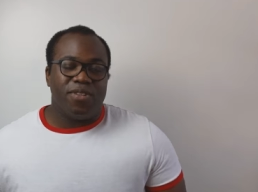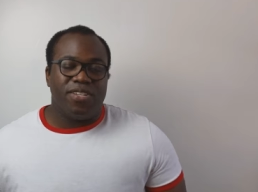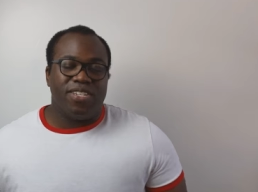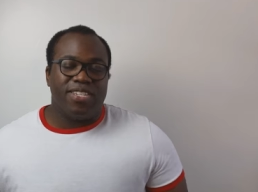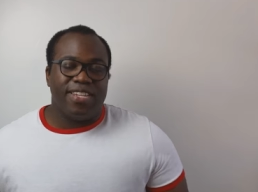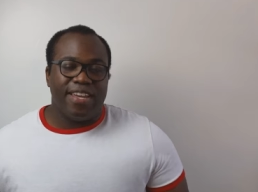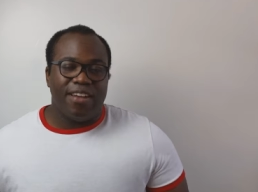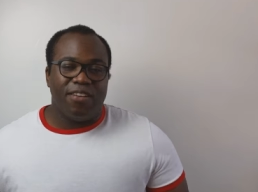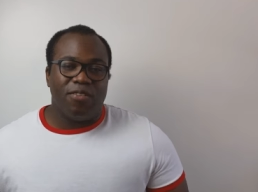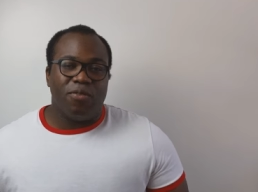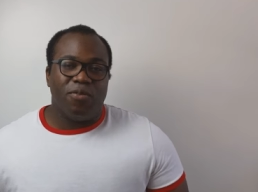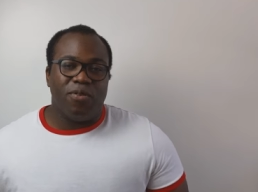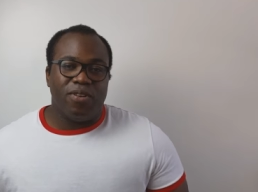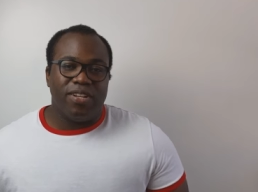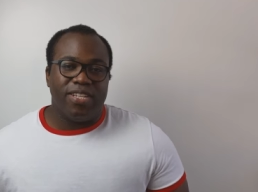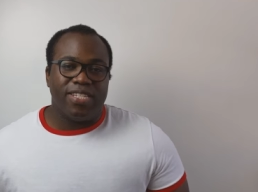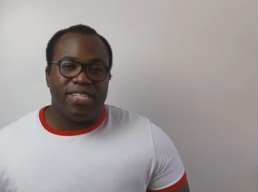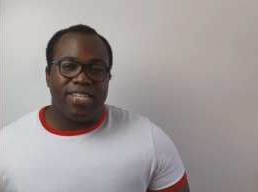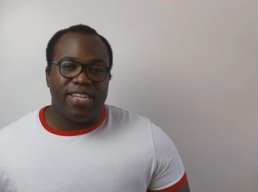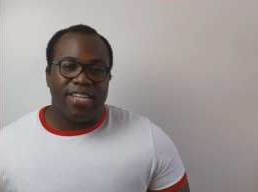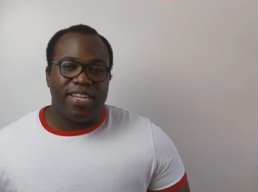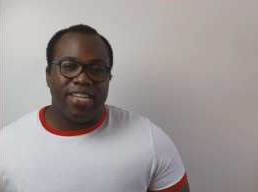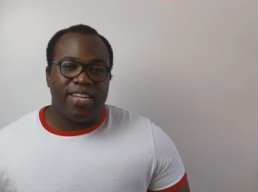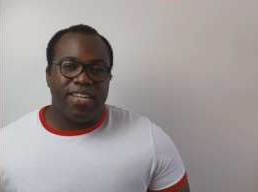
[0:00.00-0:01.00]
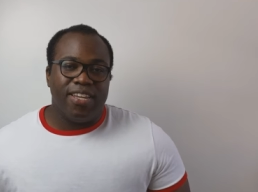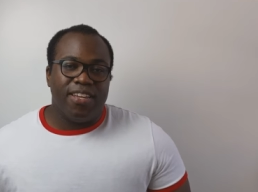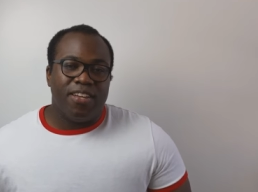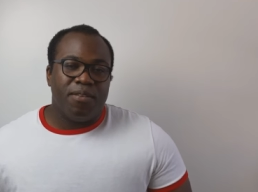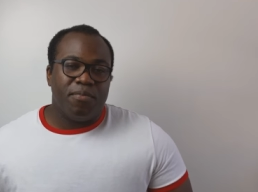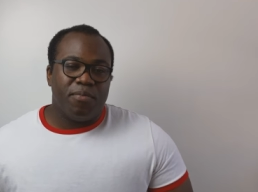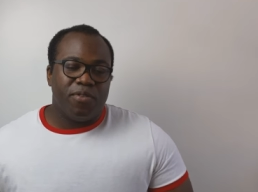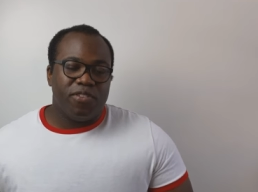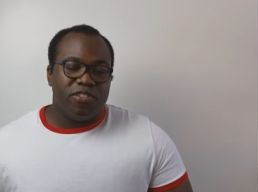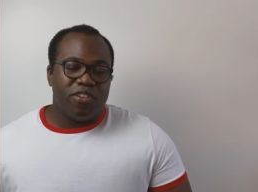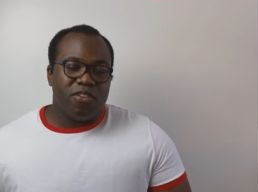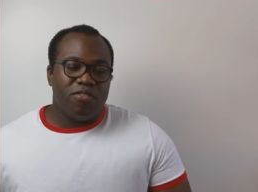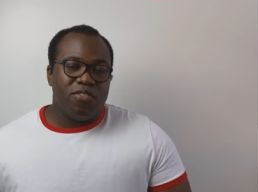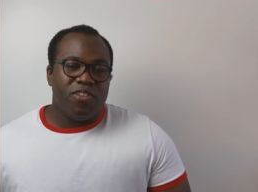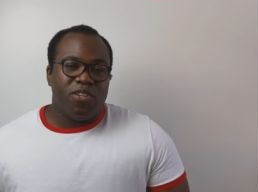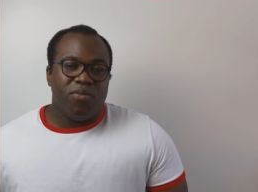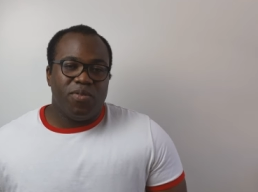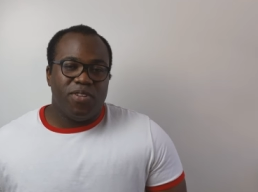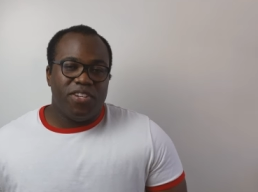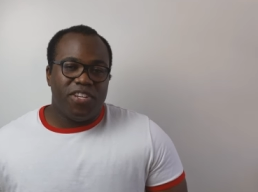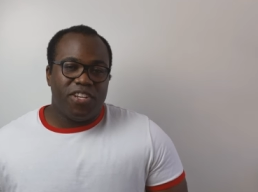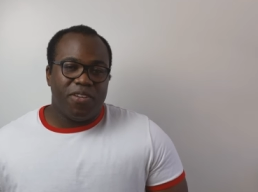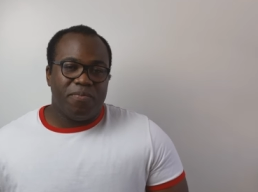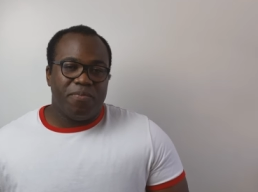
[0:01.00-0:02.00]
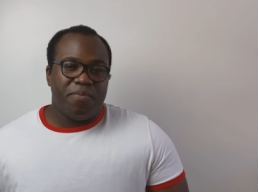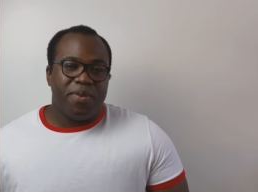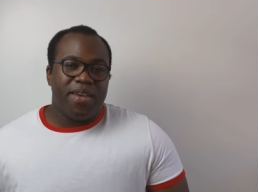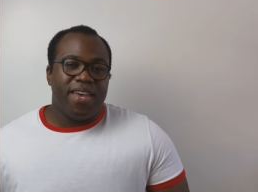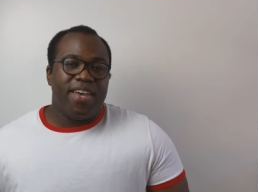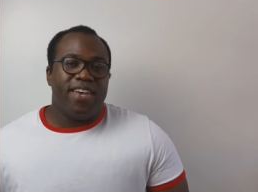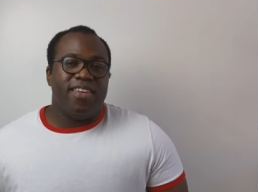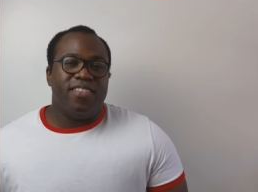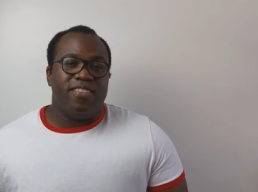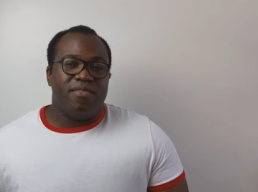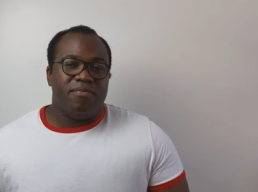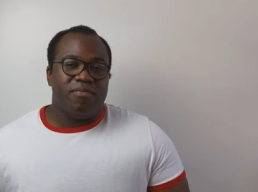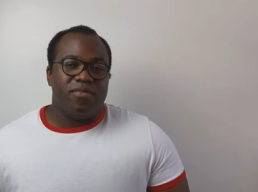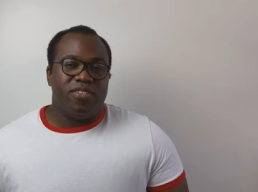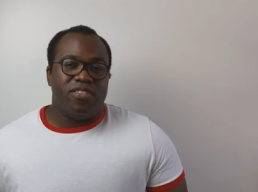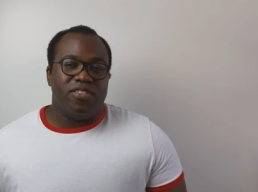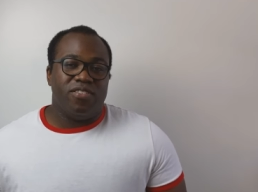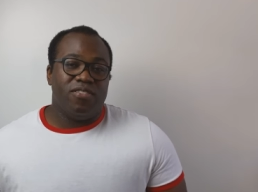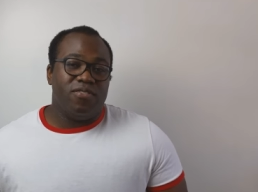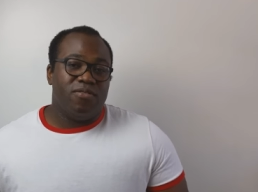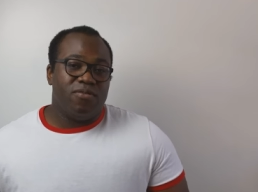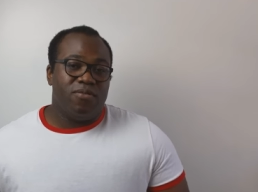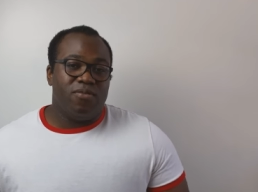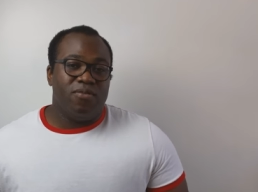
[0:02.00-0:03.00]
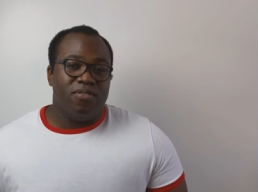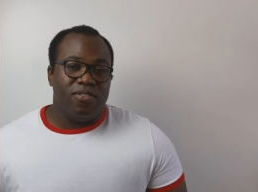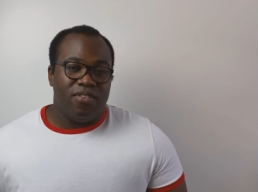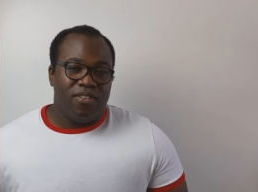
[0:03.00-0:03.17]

sound quality, but it's only when you compare them to